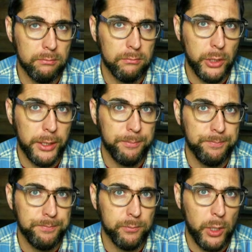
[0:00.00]
right?
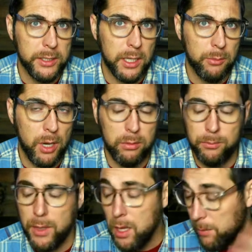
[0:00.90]
Why is that a problem?
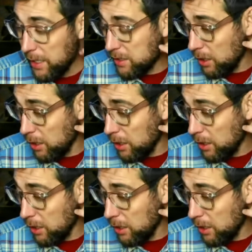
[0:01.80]
Because, you know,